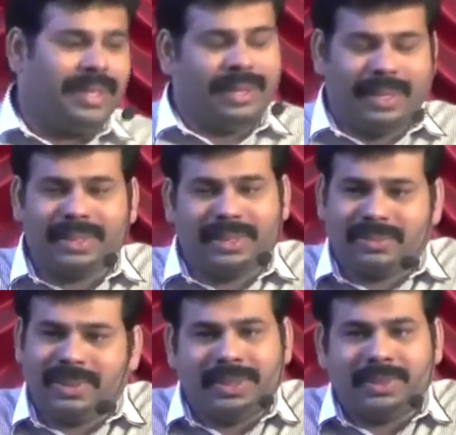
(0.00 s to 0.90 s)
Like that
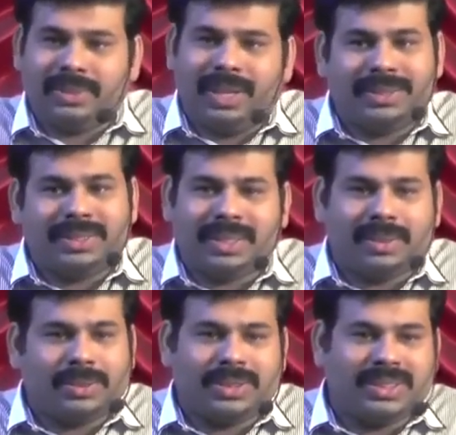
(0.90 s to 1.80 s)
we need to answer the
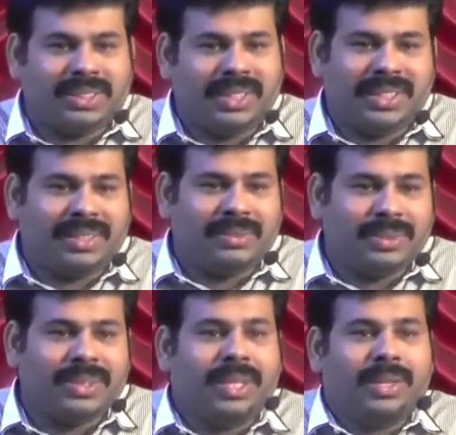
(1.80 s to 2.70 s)
questions in the
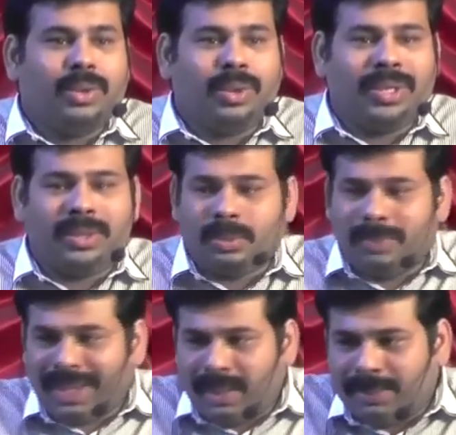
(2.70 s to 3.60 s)
interviews. No need to
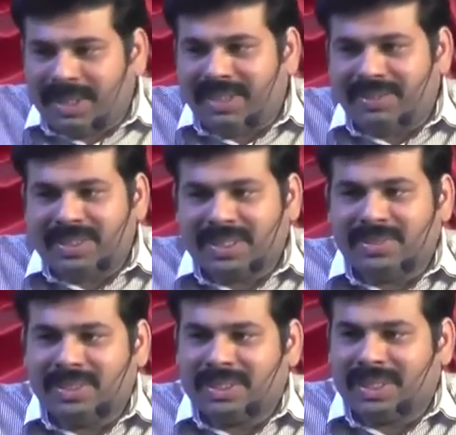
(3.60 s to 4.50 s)
mug up the definitions
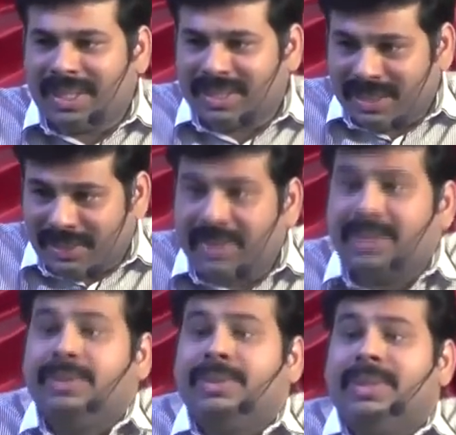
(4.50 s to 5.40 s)
which SR is giving.
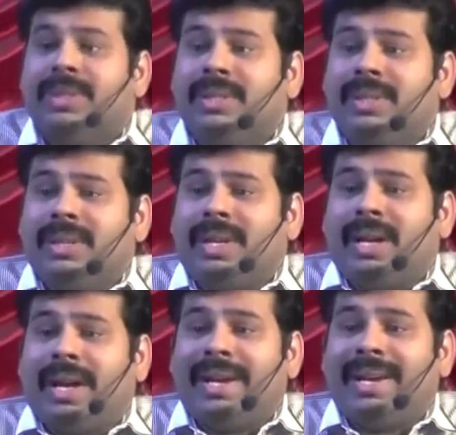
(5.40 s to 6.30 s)

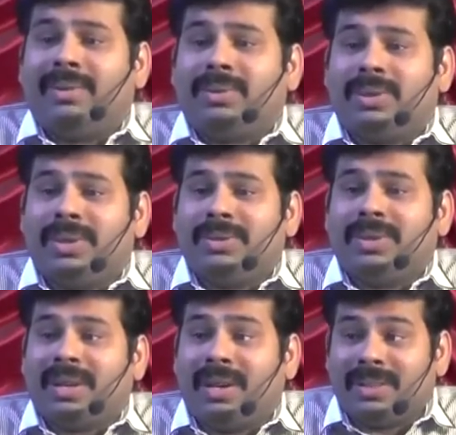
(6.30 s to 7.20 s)
I have told you
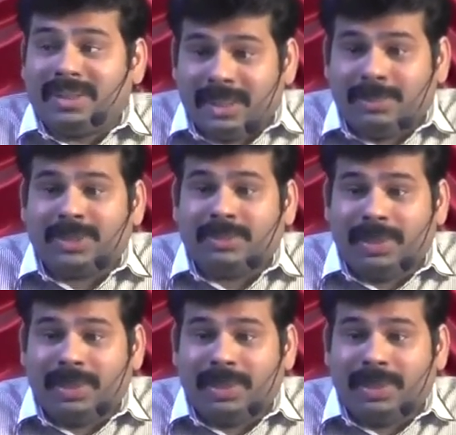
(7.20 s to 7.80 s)
the concepts.